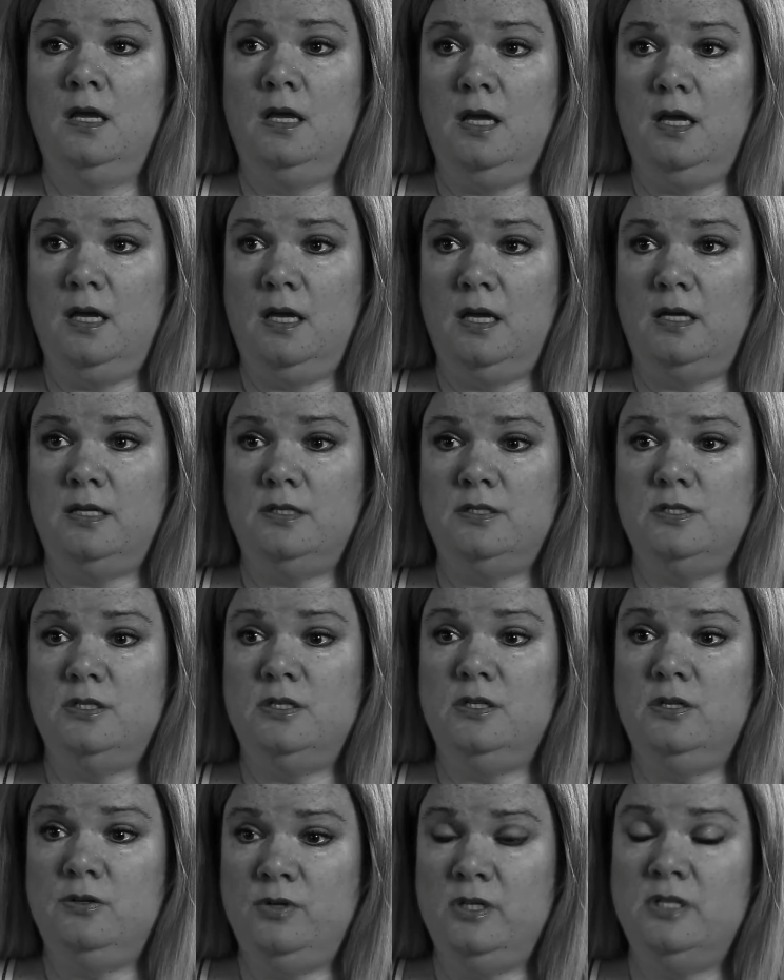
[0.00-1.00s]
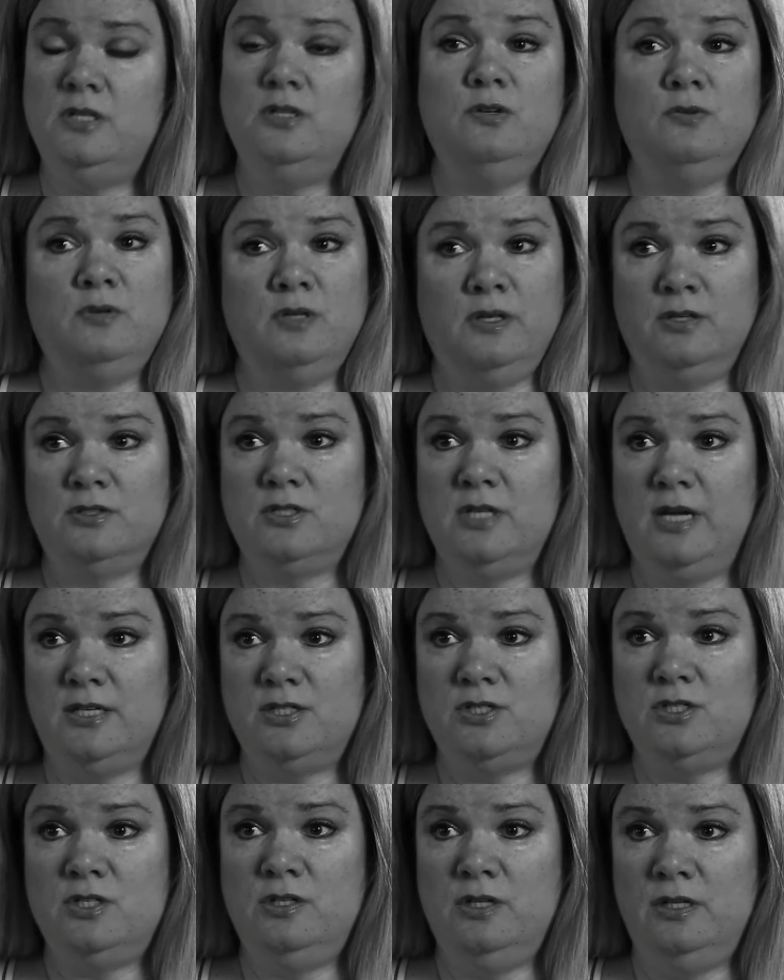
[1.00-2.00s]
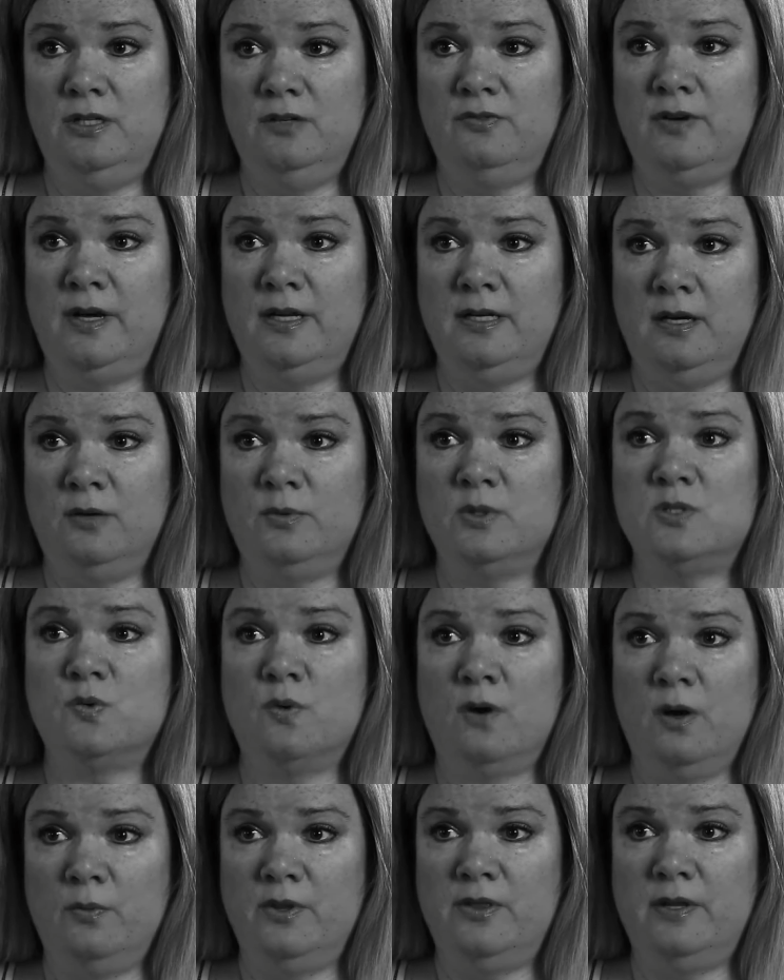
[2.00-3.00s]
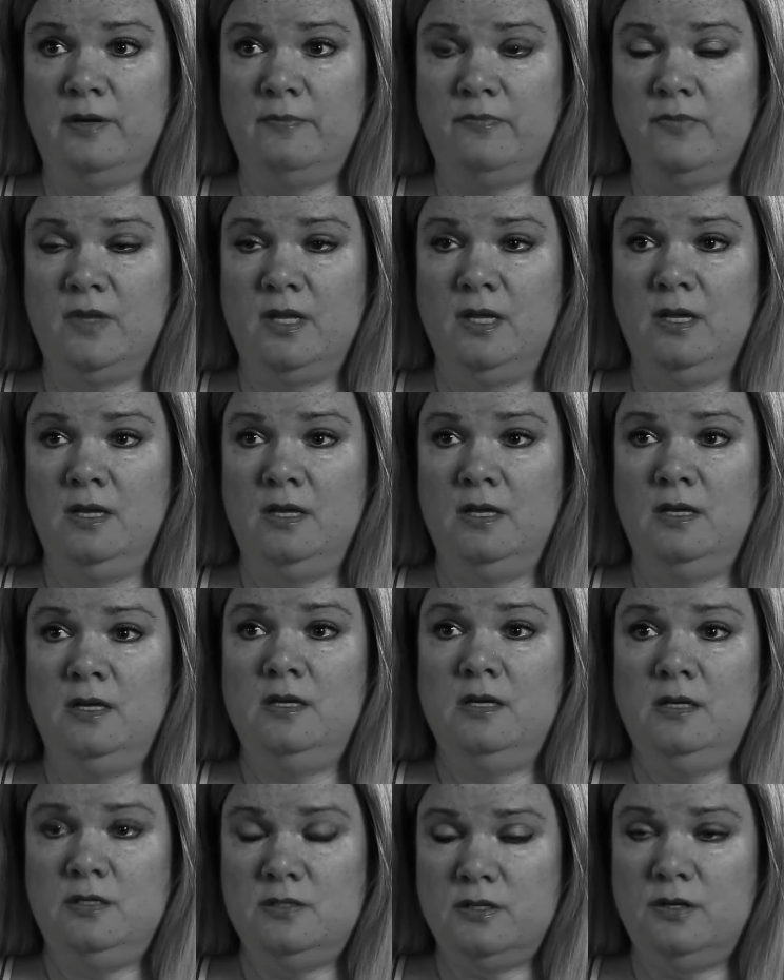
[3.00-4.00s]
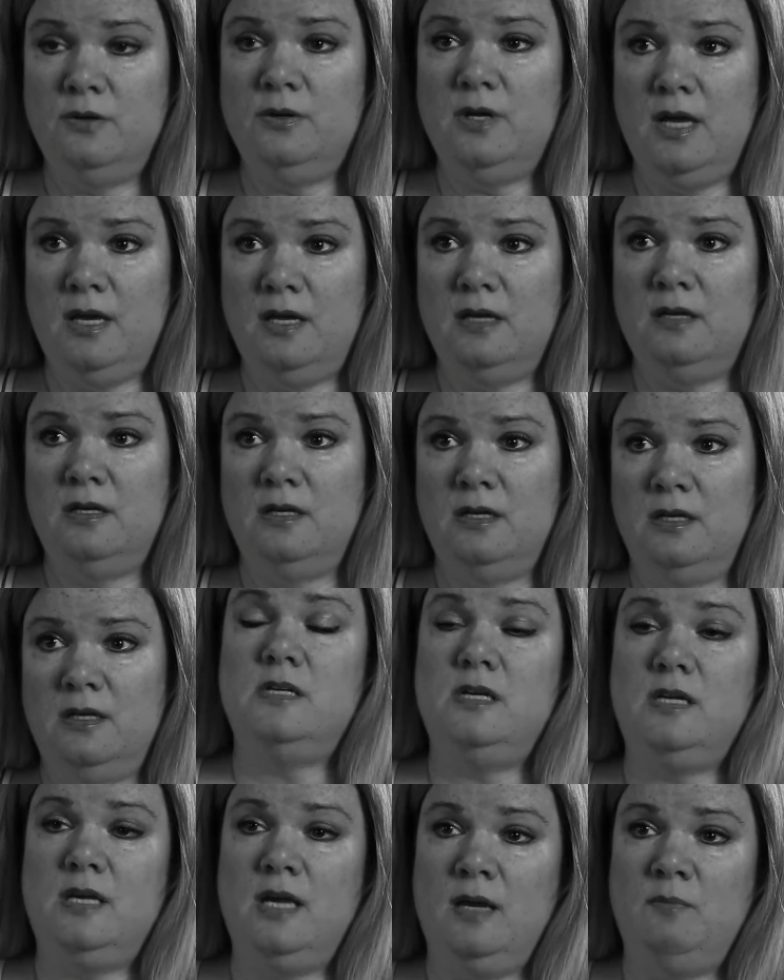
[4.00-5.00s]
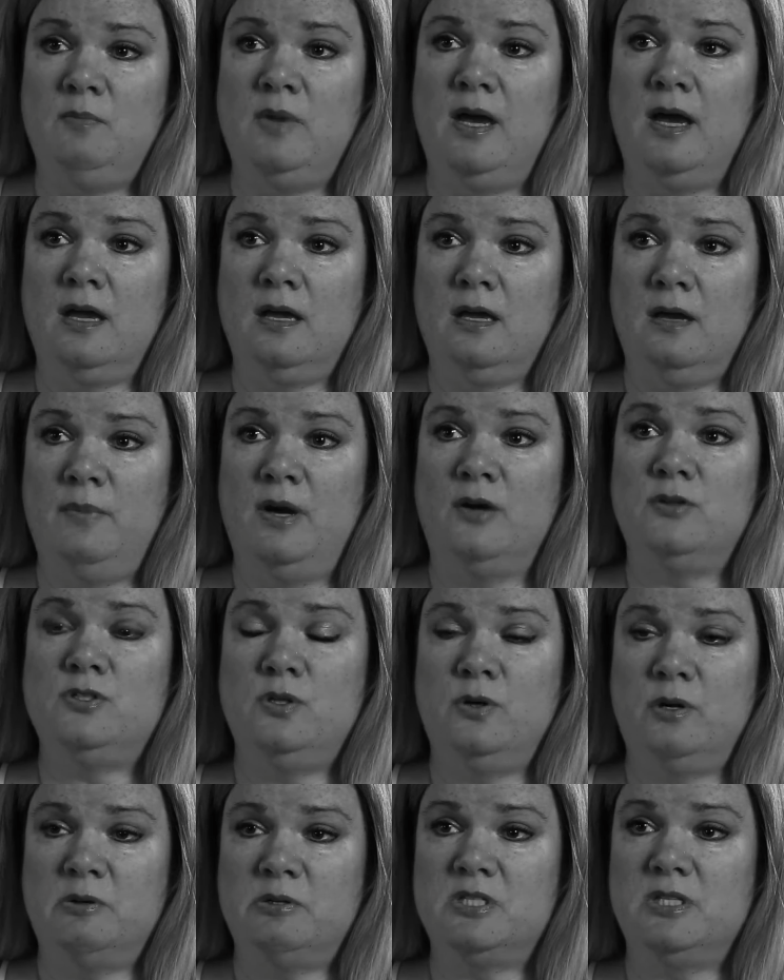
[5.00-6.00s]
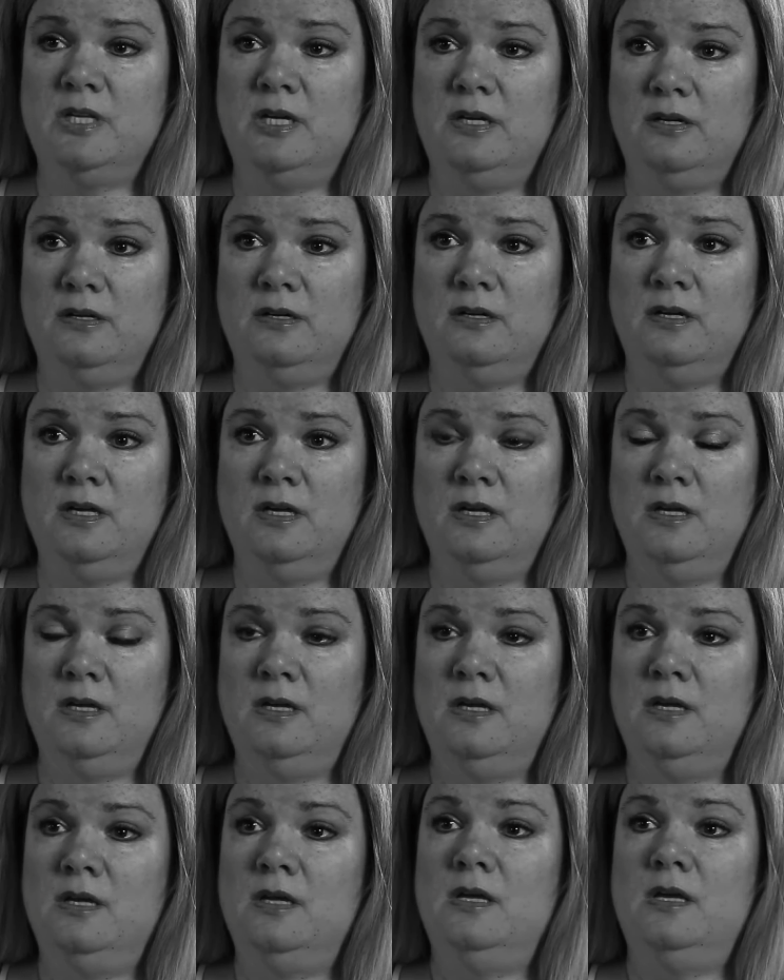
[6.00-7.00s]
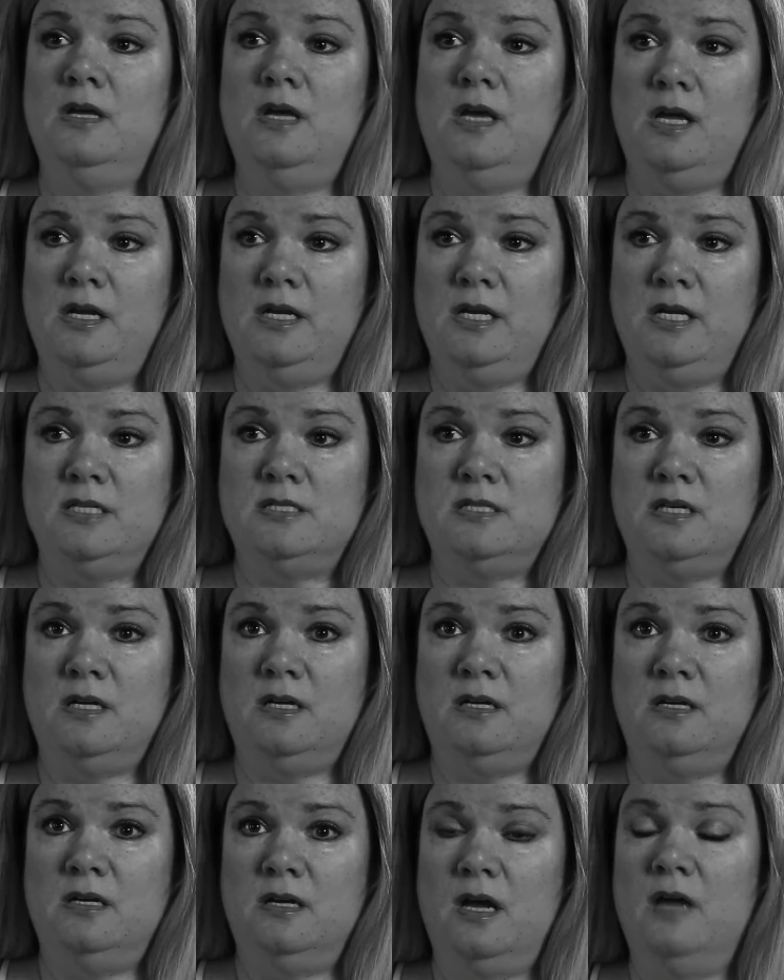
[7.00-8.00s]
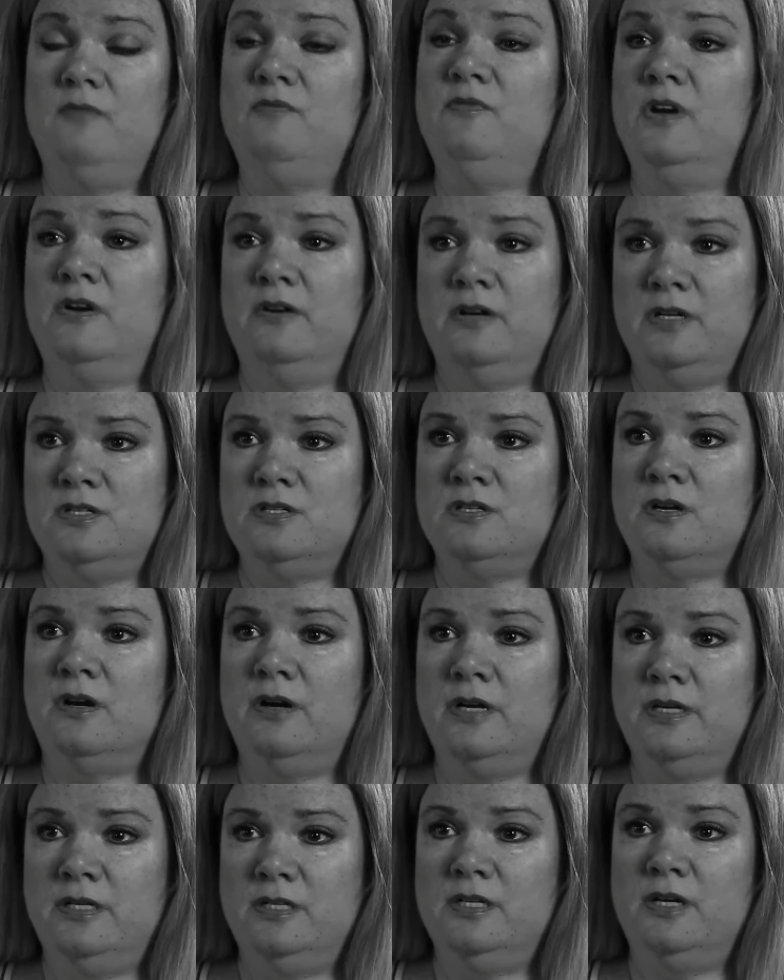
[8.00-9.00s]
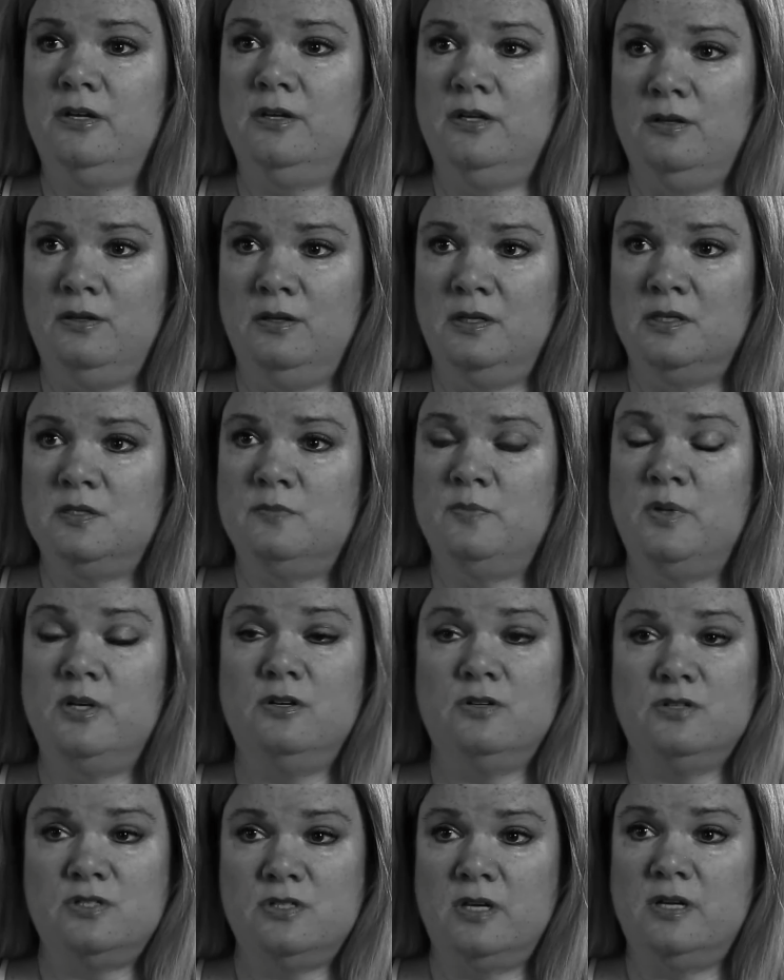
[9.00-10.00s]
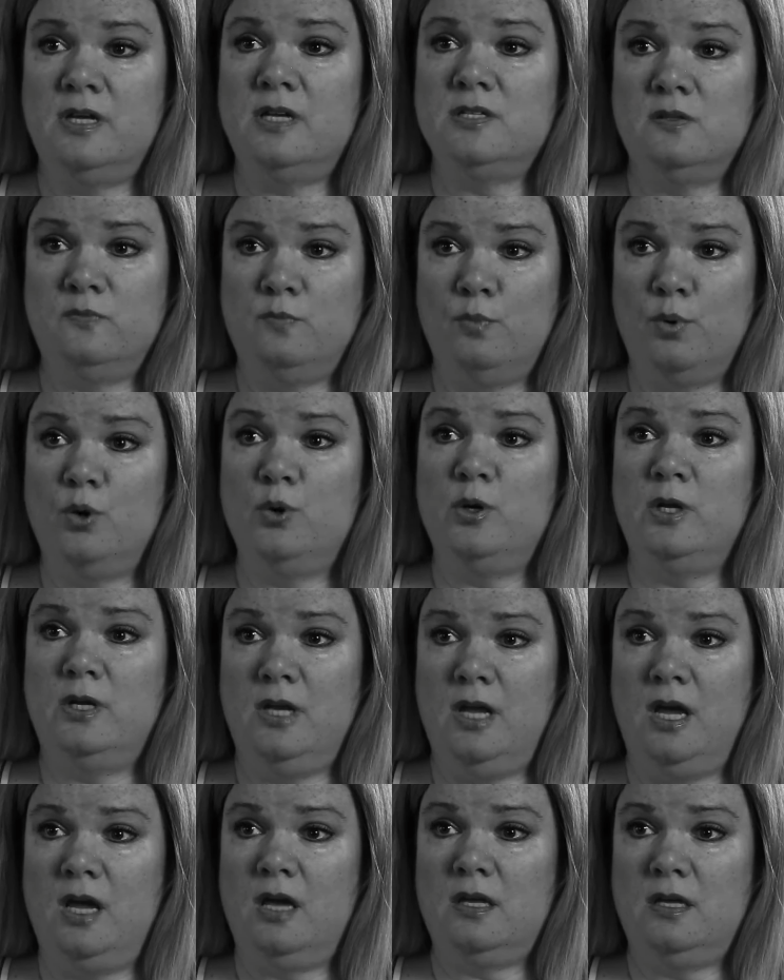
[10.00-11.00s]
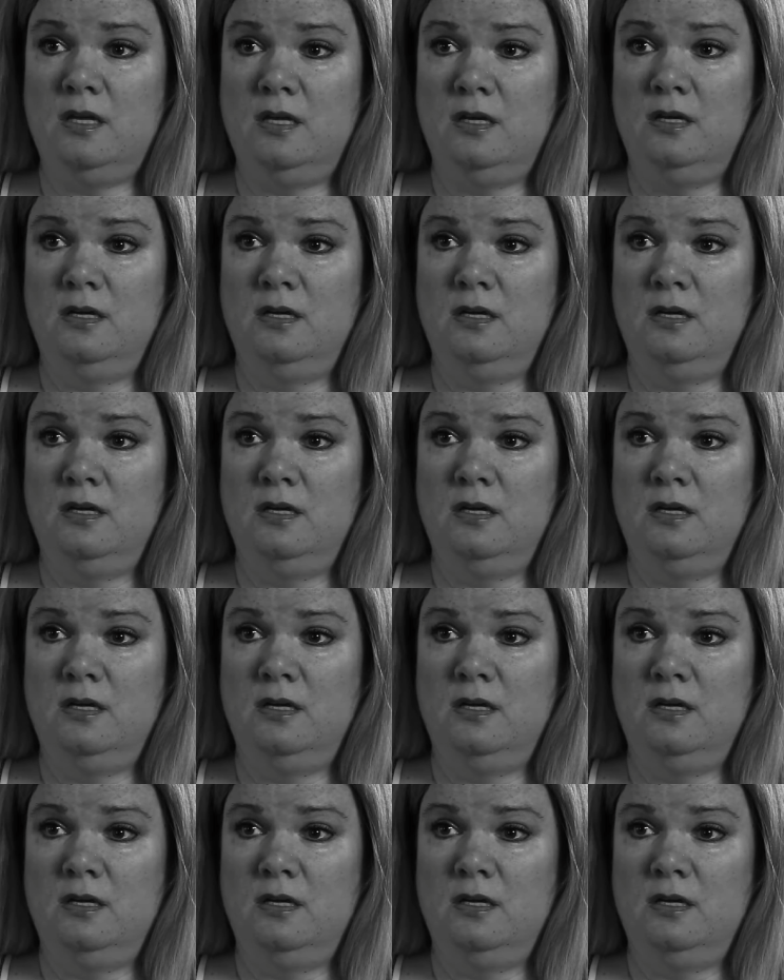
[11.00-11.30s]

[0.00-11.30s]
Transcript: And you need to do another test. You need to find out what's wrong with him." He said, "Okay." He came back about 2 hours later and he said, "I'm very sorry to tell you this, but your son has a broken neck."